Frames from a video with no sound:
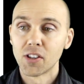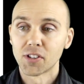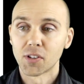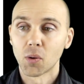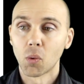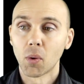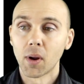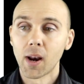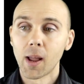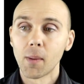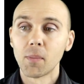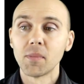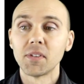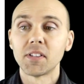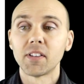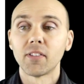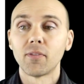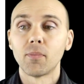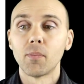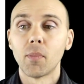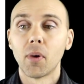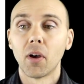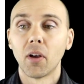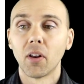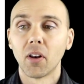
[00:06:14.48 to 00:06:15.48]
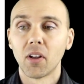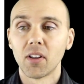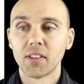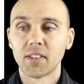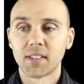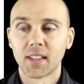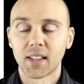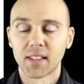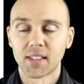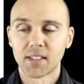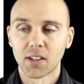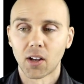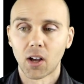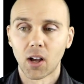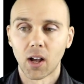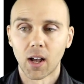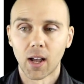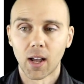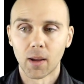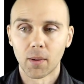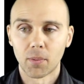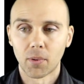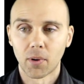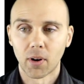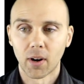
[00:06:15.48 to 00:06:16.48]
So what happens if Merlot sets a
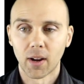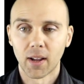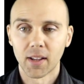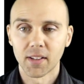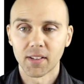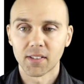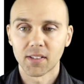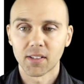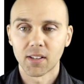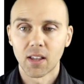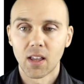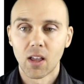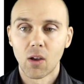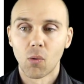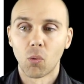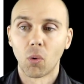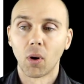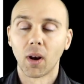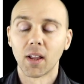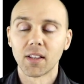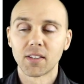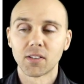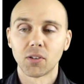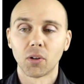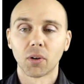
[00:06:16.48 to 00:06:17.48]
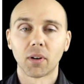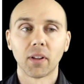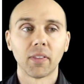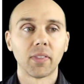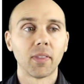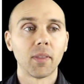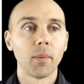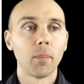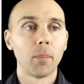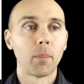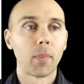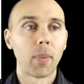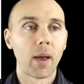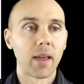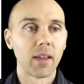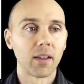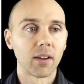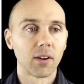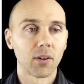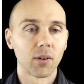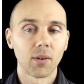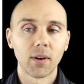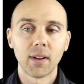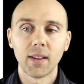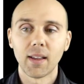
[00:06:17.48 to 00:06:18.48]
high price? Well, let's look at the
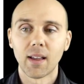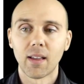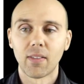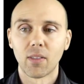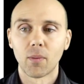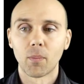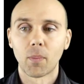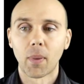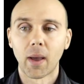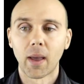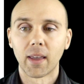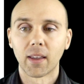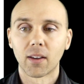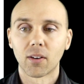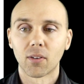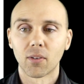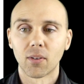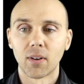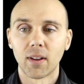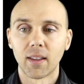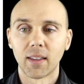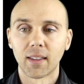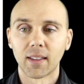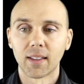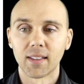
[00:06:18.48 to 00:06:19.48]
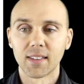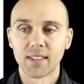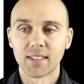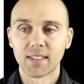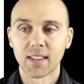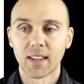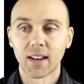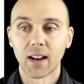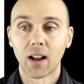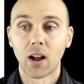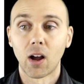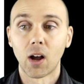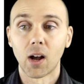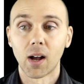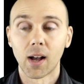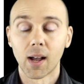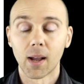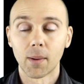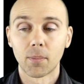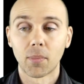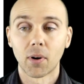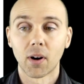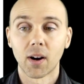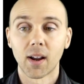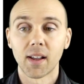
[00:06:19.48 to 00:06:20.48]
bakery, and the bakery can set a
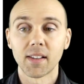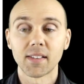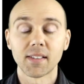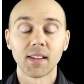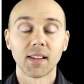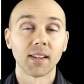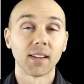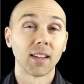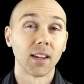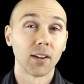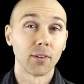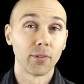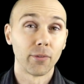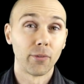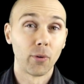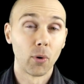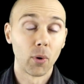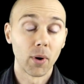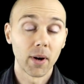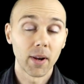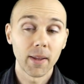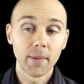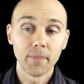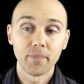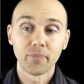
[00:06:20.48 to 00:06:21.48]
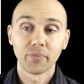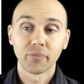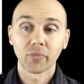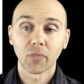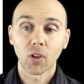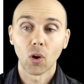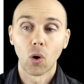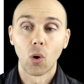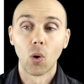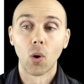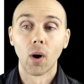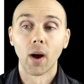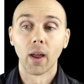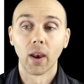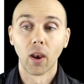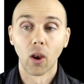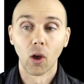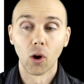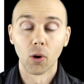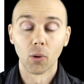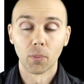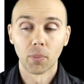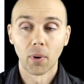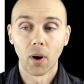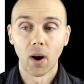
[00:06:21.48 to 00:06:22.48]
high price and get 40, or a
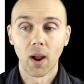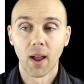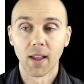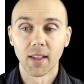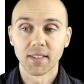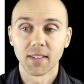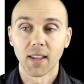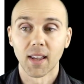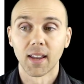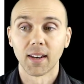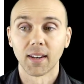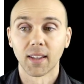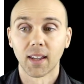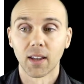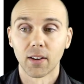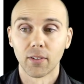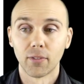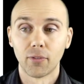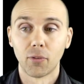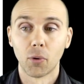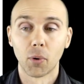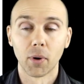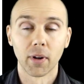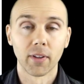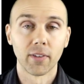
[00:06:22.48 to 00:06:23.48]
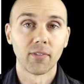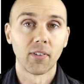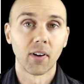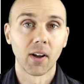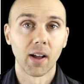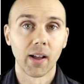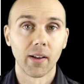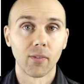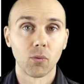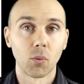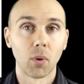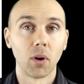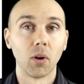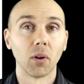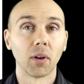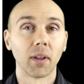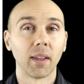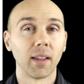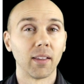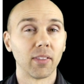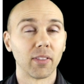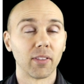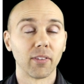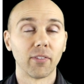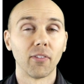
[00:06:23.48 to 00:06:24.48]
low price and get 45. We're
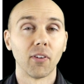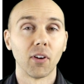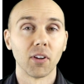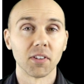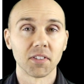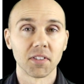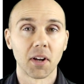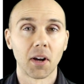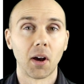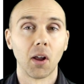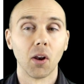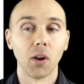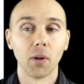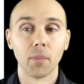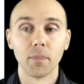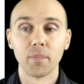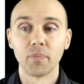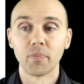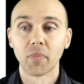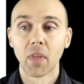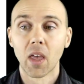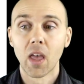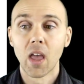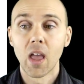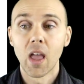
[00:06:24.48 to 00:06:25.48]
looking at the first column.